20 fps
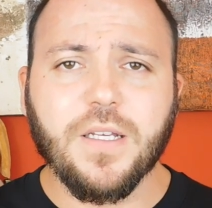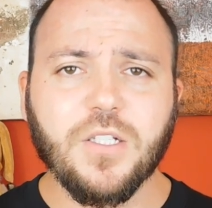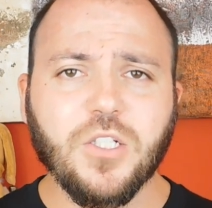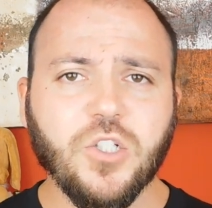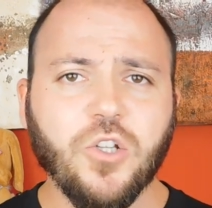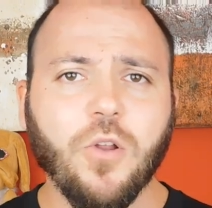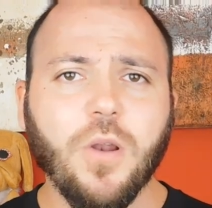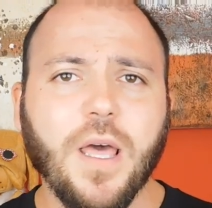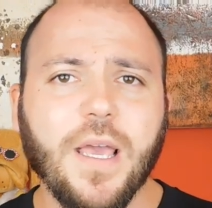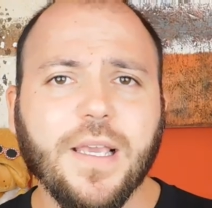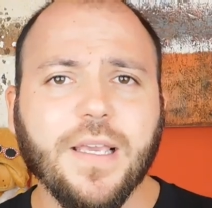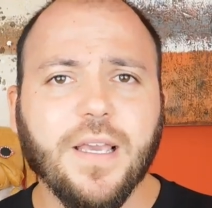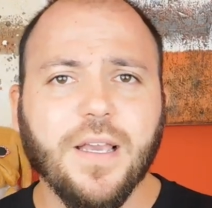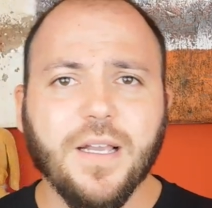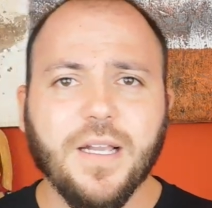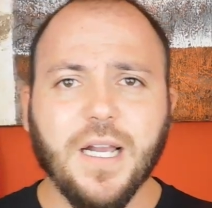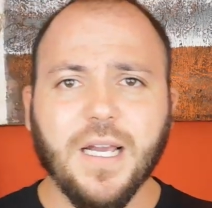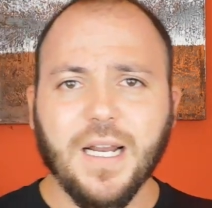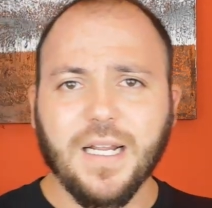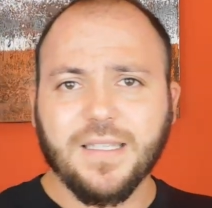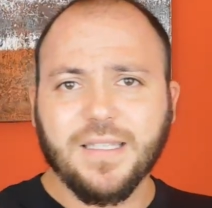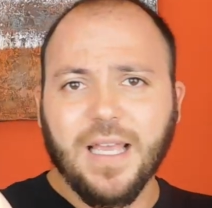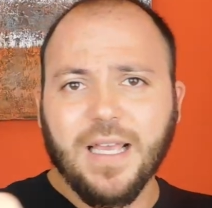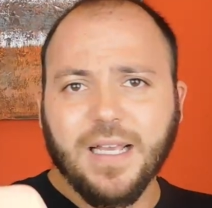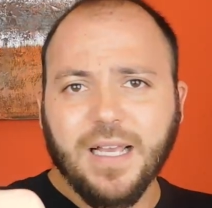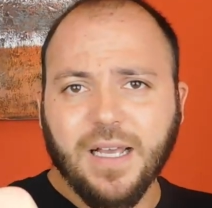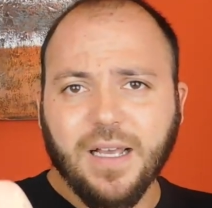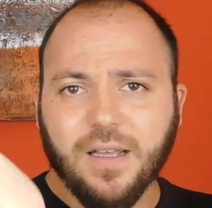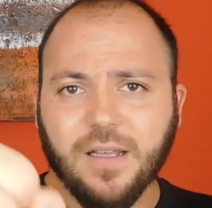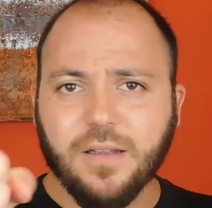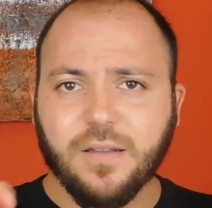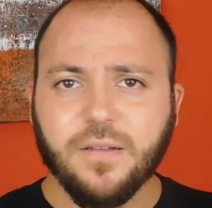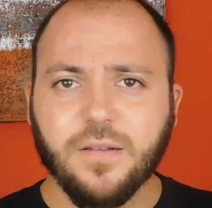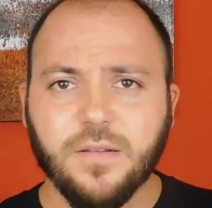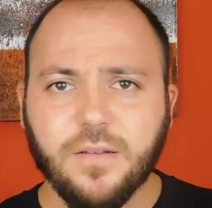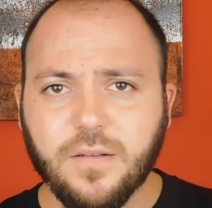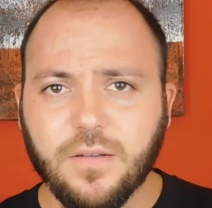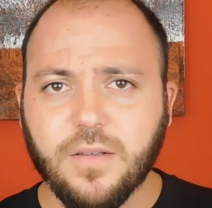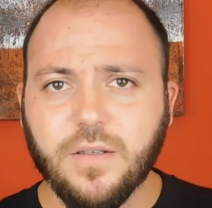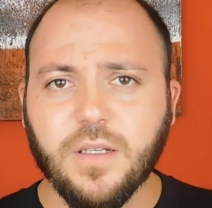It's not like karateka,
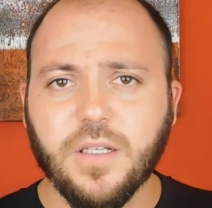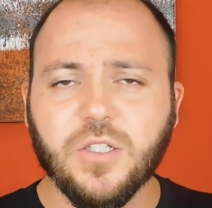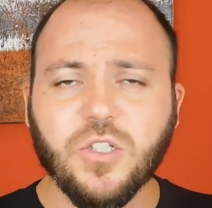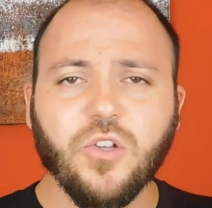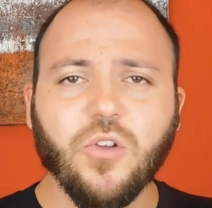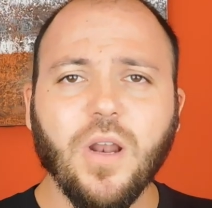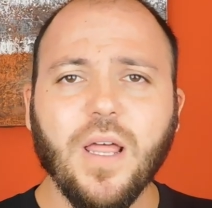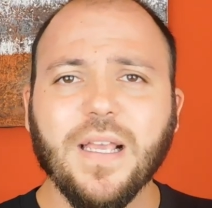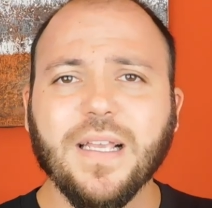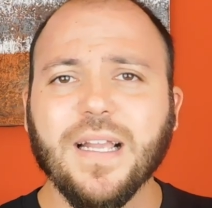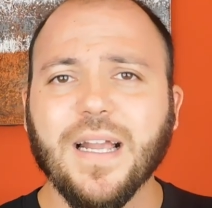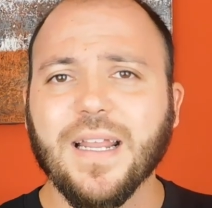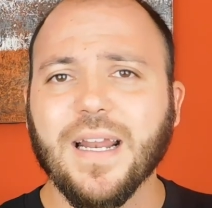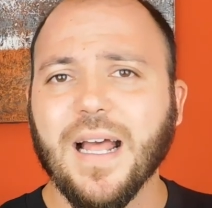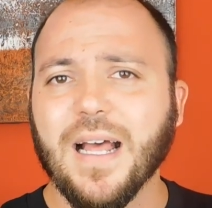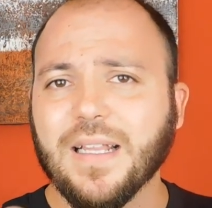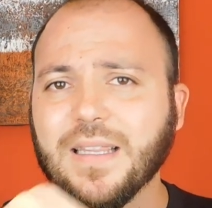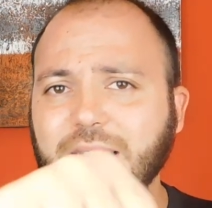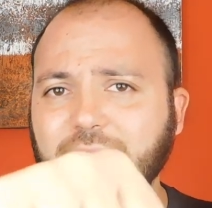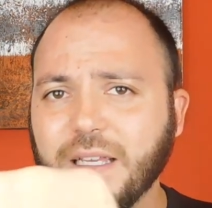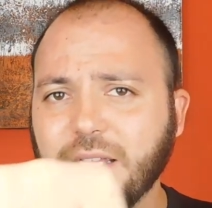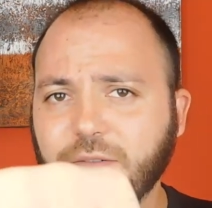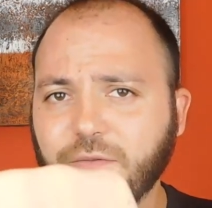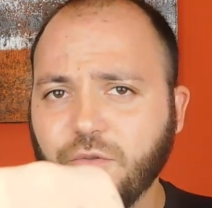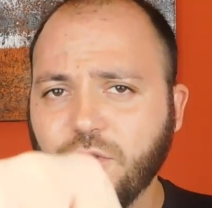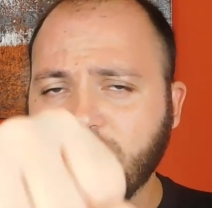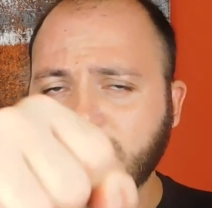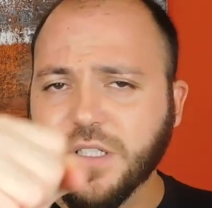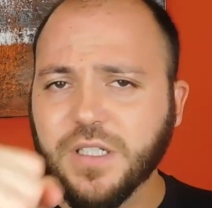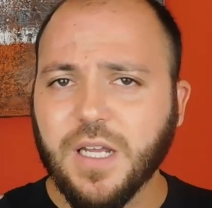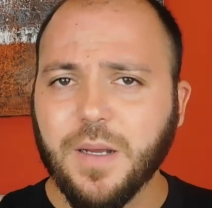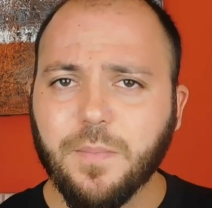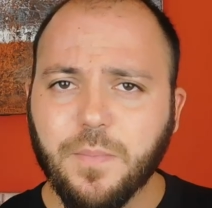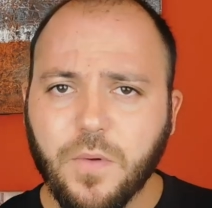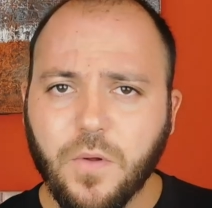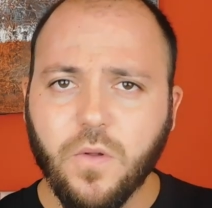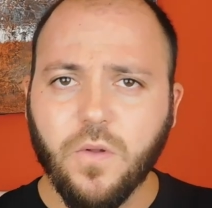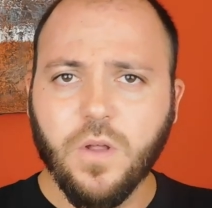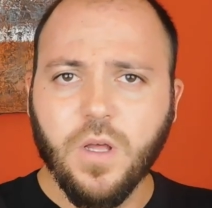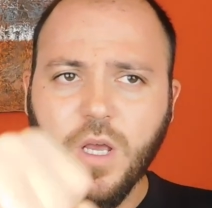it's not like karate, for
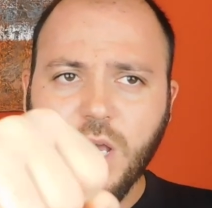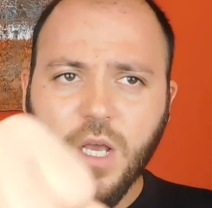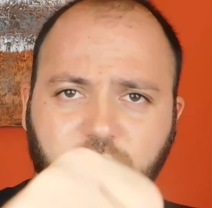example,